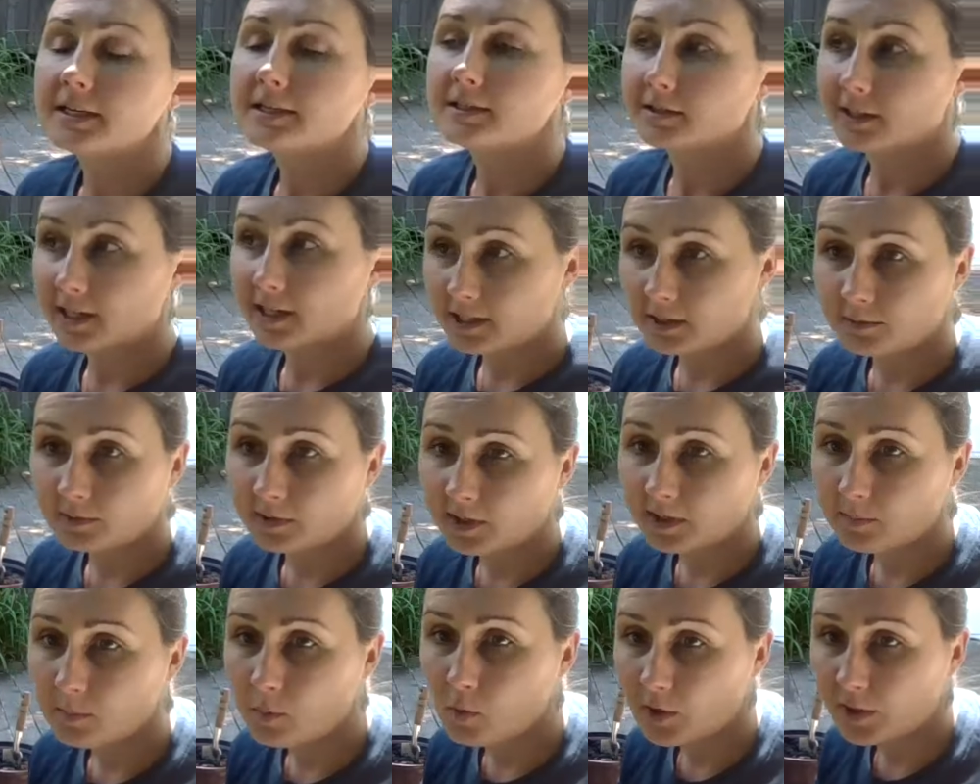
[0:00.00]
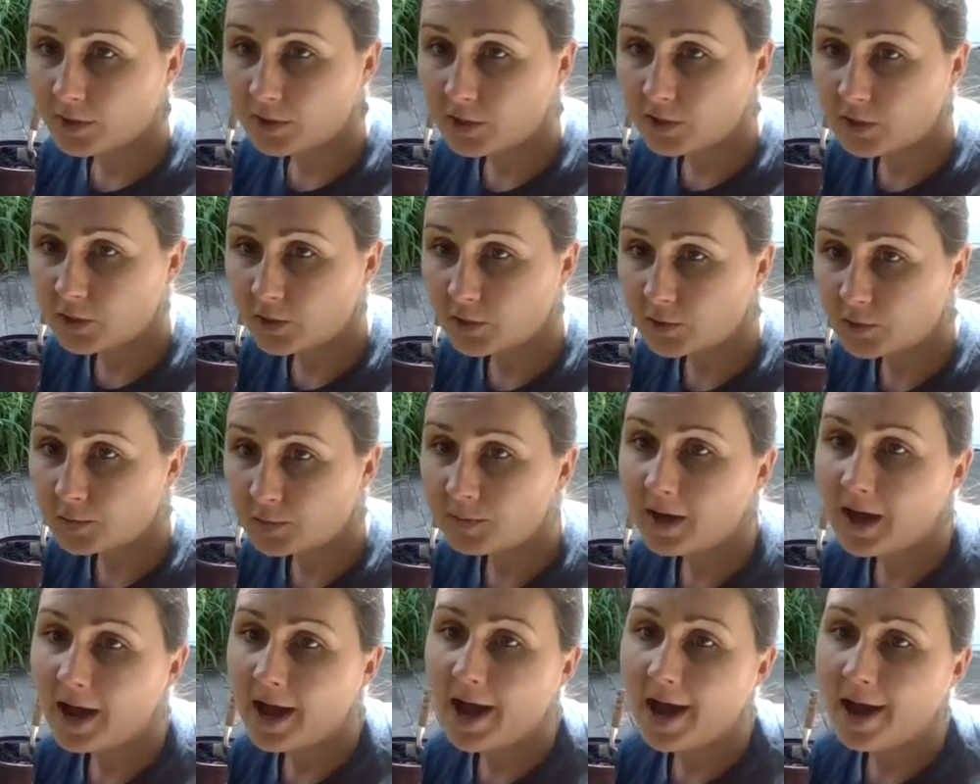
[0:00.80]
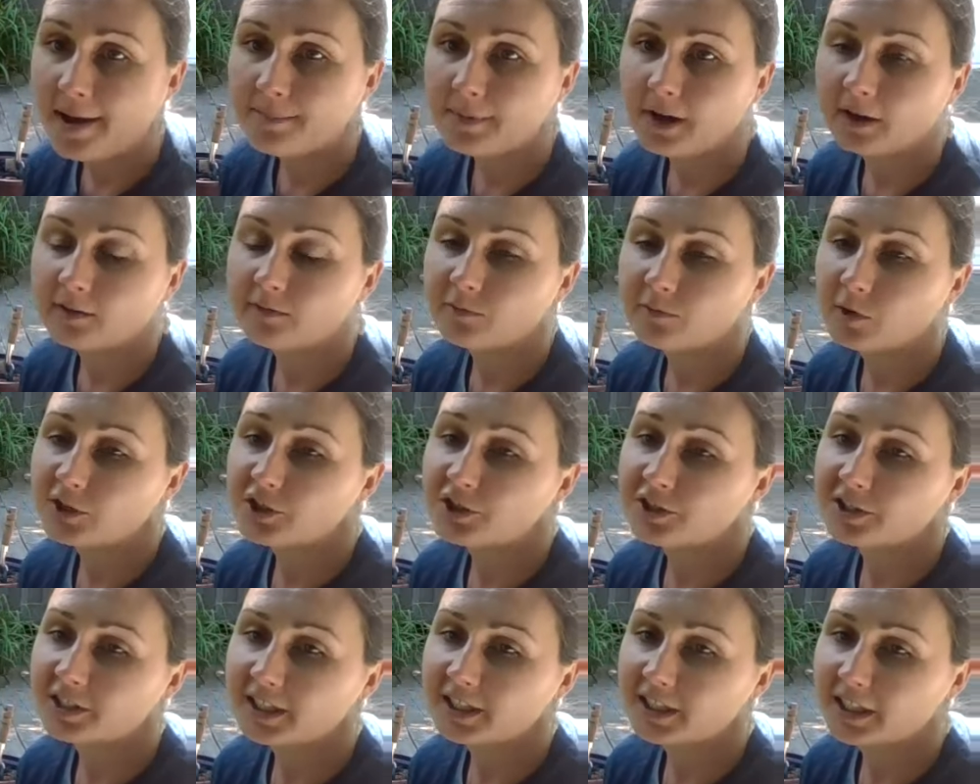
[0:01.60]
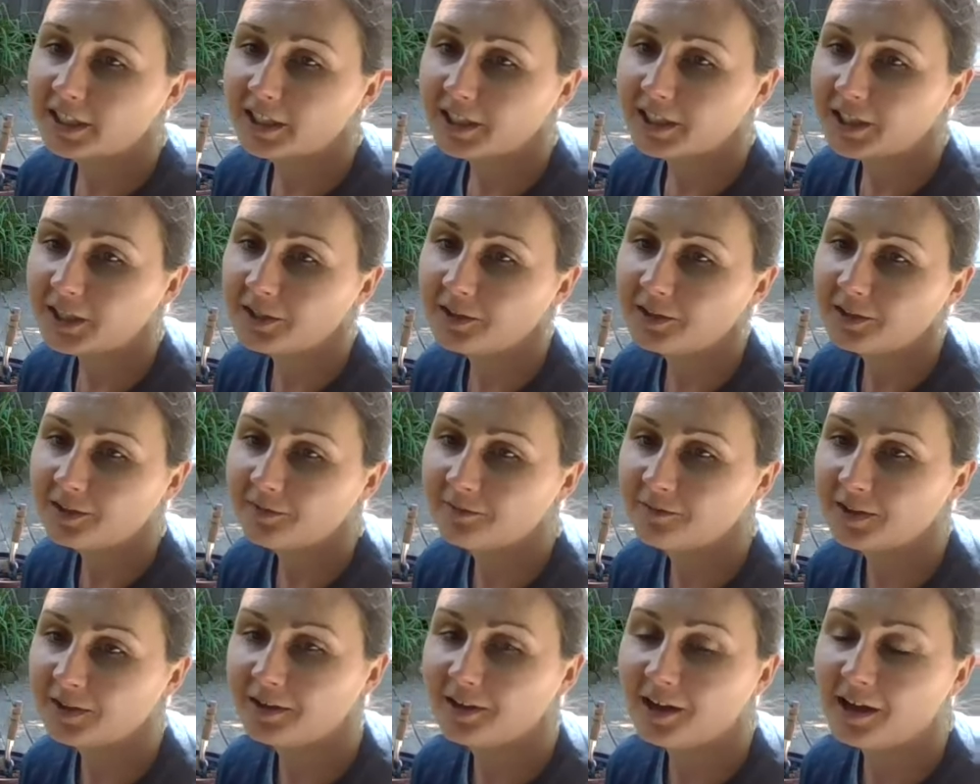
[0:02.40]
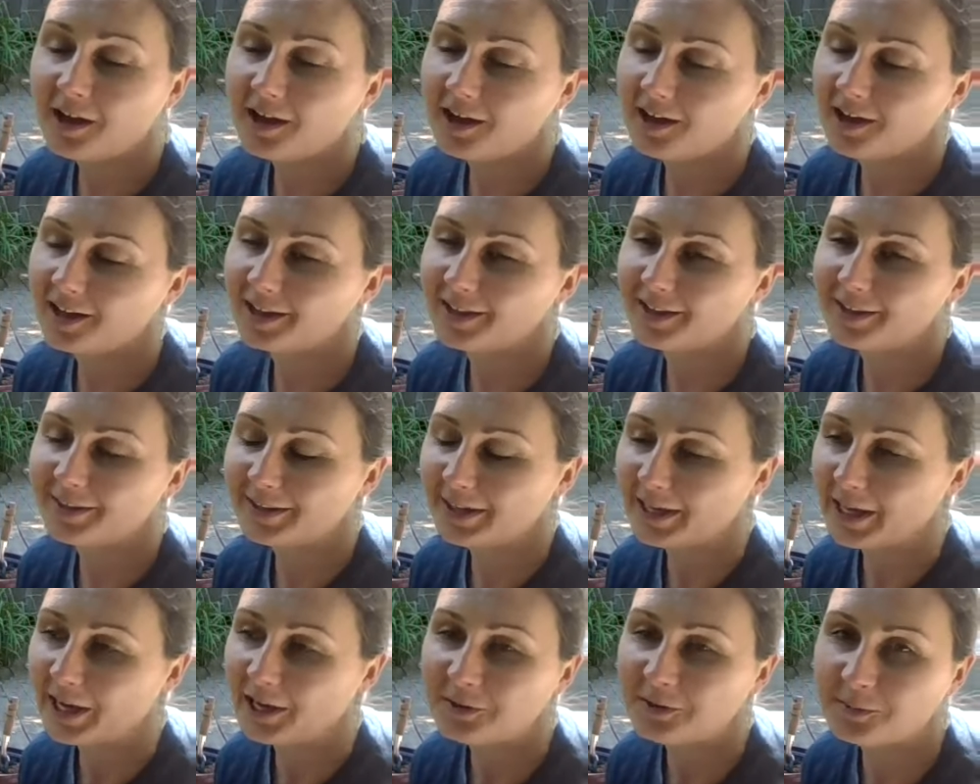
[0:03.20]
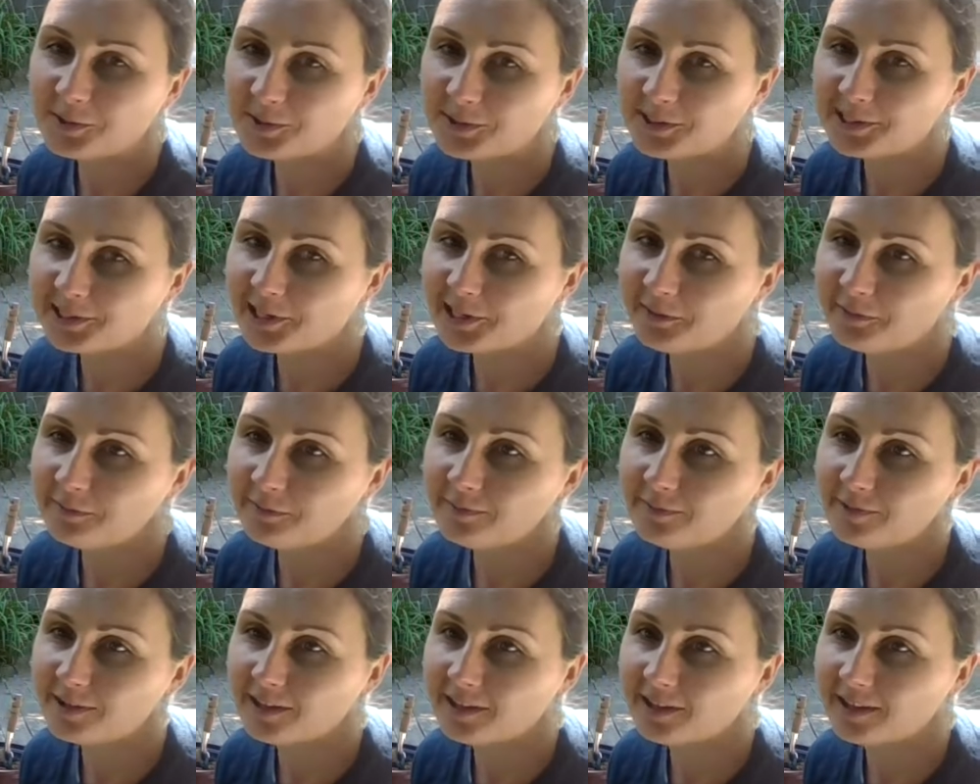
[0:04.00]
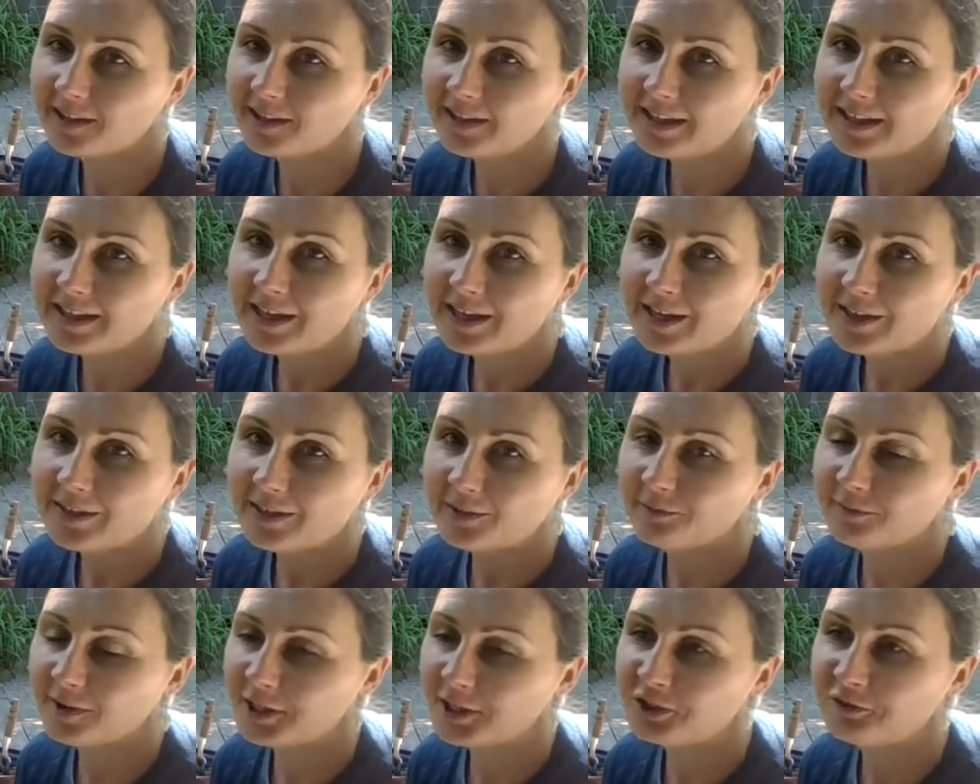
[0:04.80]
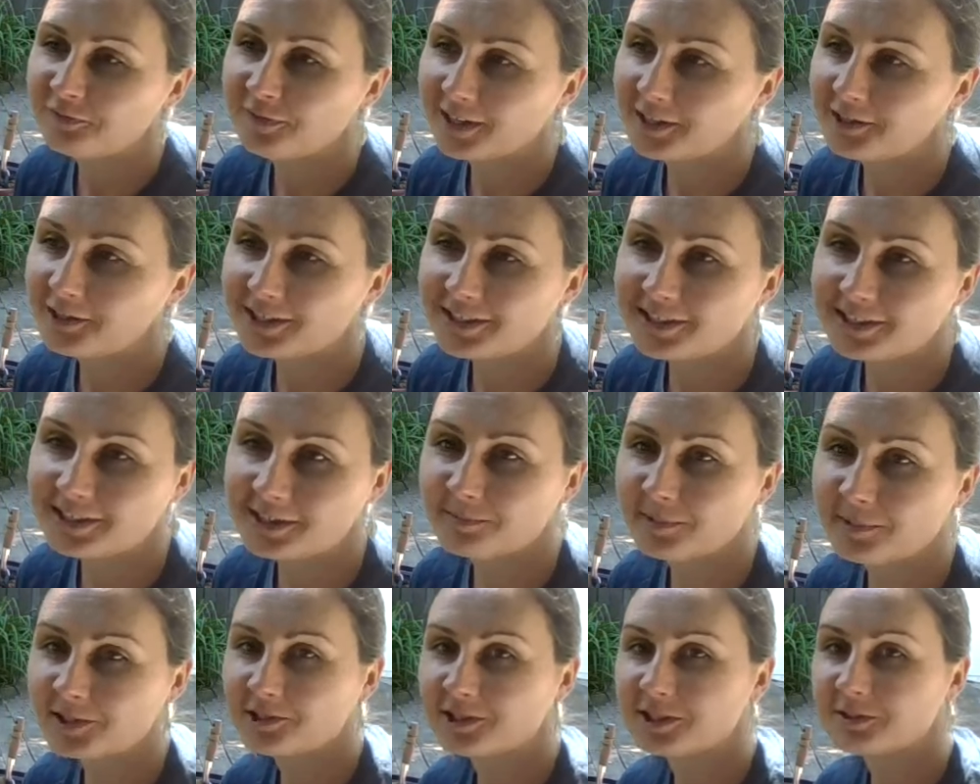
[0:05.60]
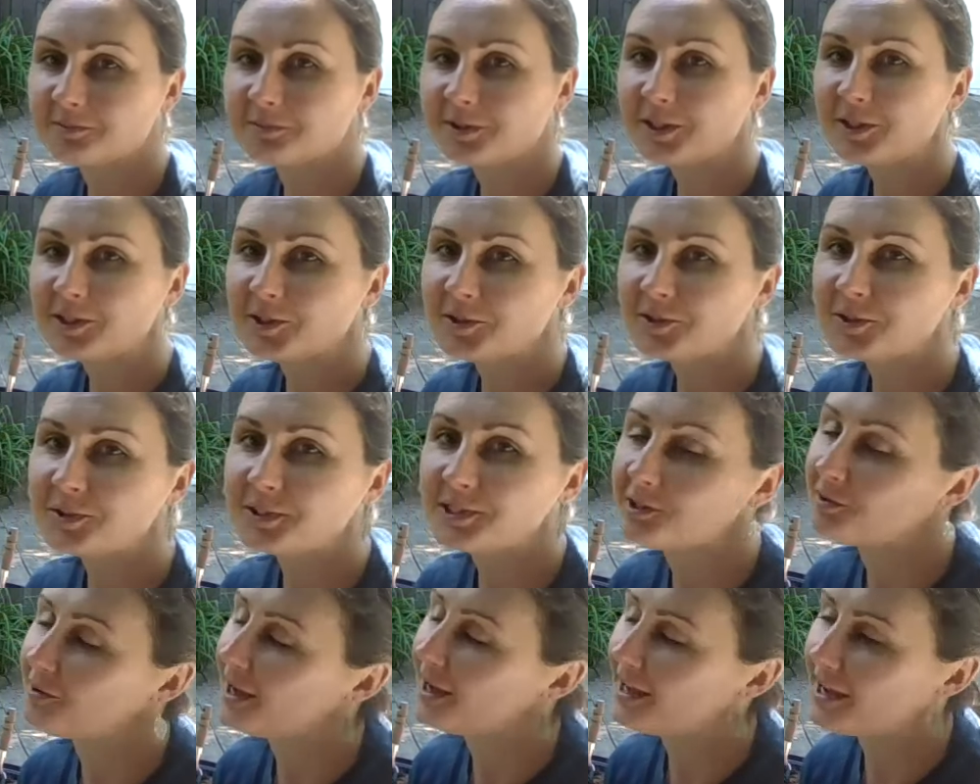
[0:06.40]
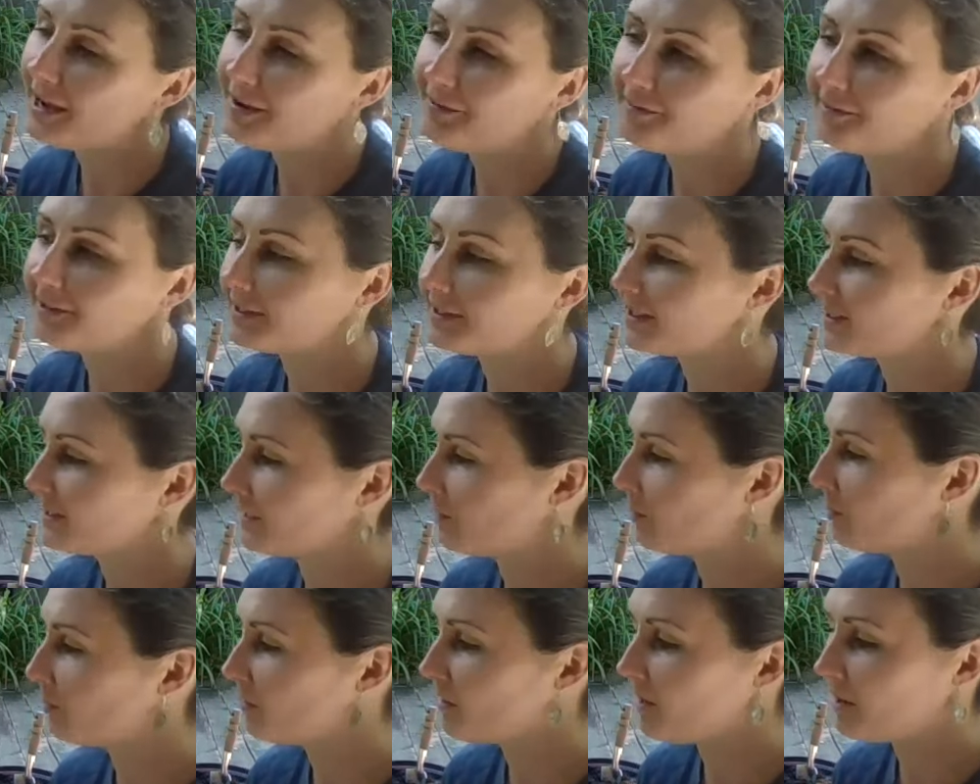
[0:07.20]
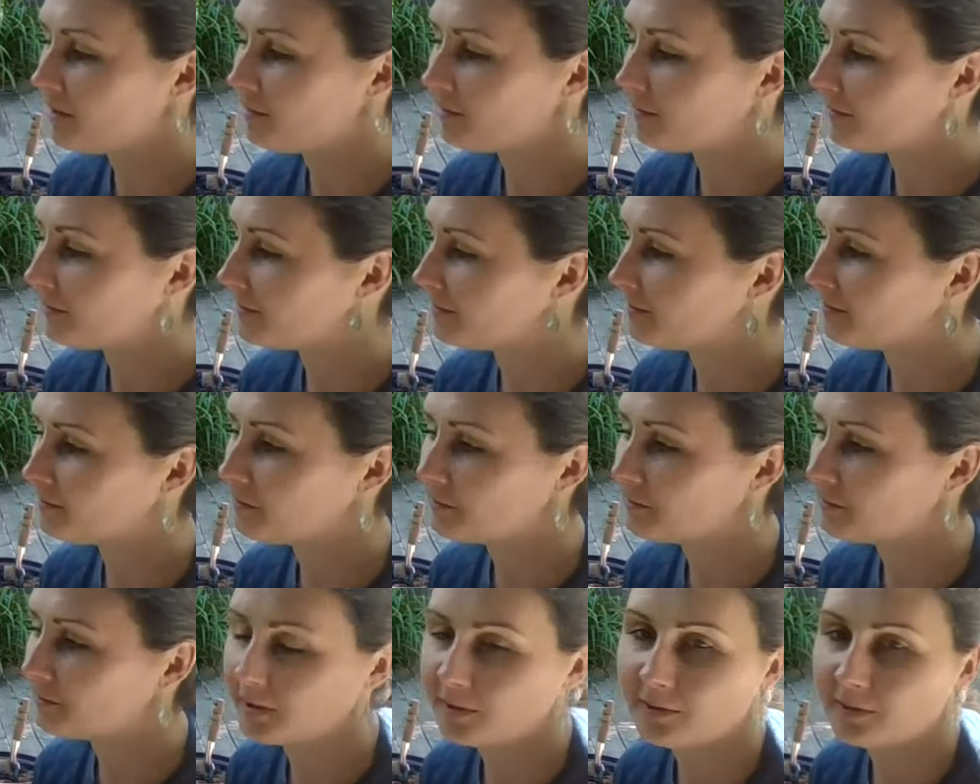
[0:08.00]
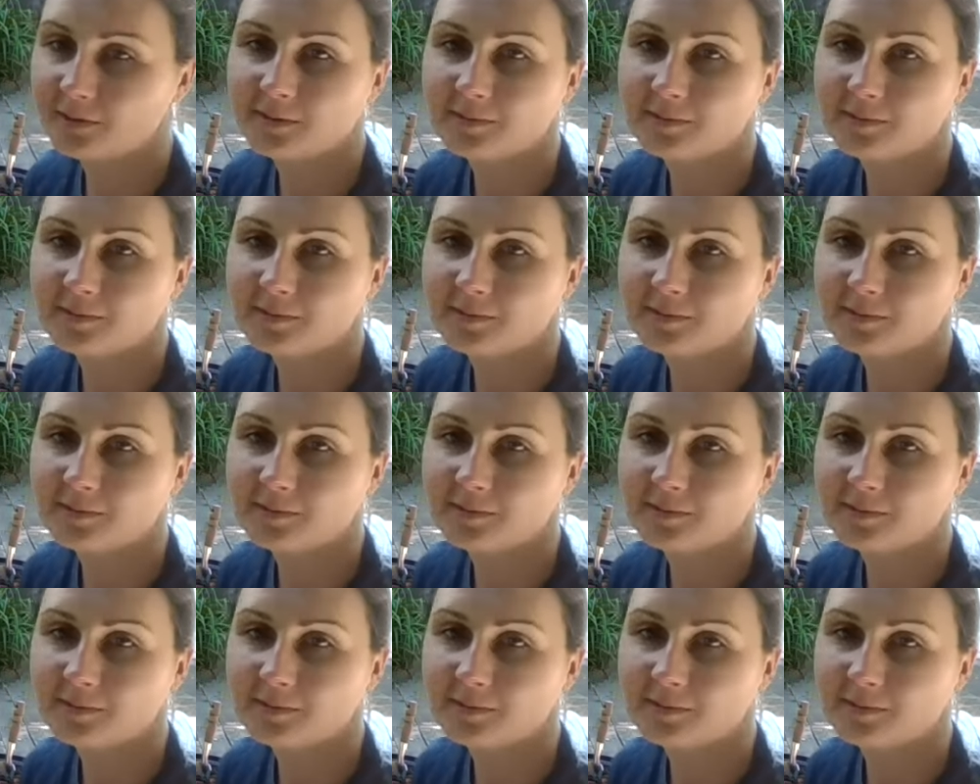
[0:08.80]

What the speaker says: So that's really important too. Unfortunately, but the animals love the fresh veggies as much as we do. So I have the same problem with